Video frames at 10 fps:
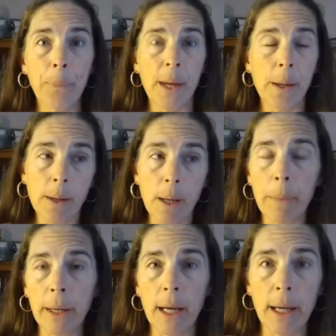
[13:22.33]
This is
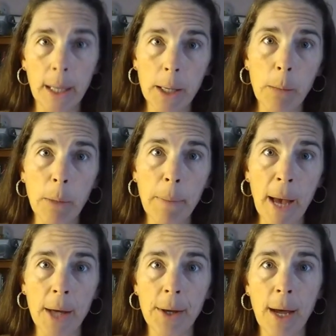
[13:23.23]
something that needs to be
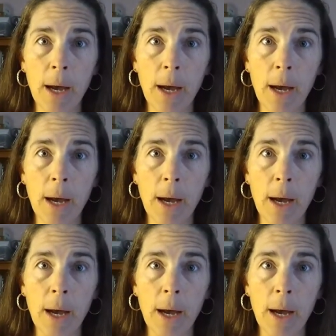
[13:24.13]
passed